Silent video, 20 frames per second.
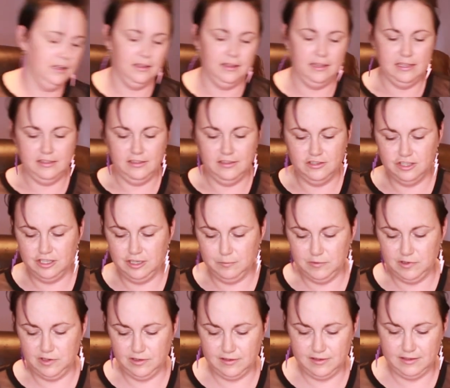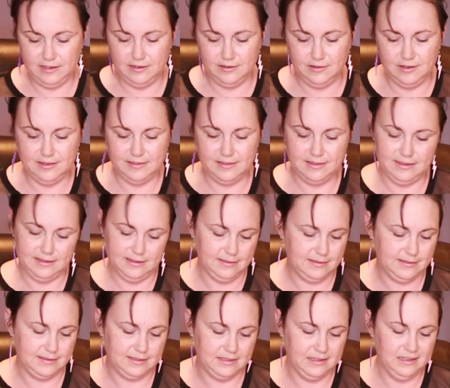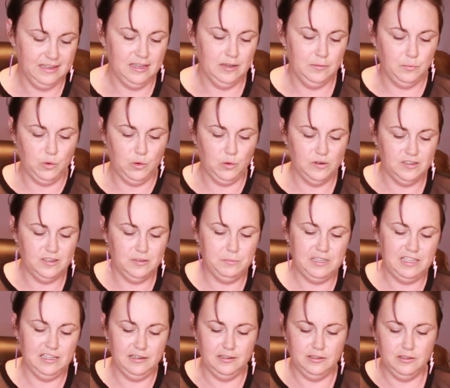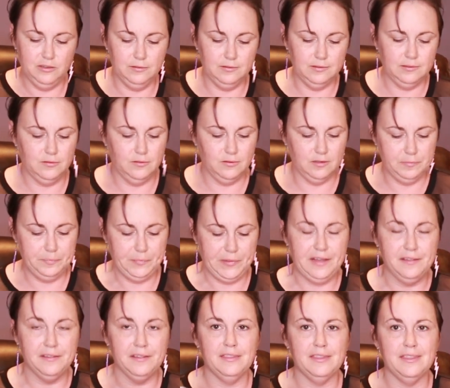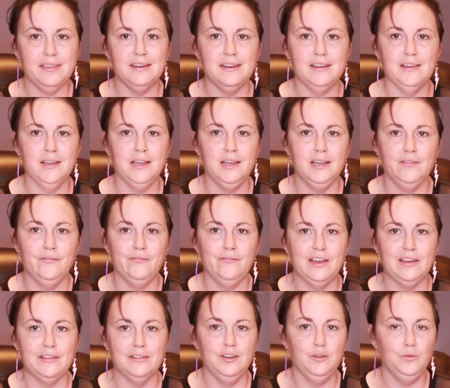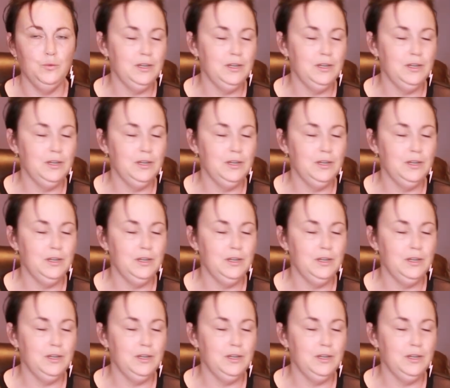I like the shimmers that are in this Born to be a Unicorn palette that I found at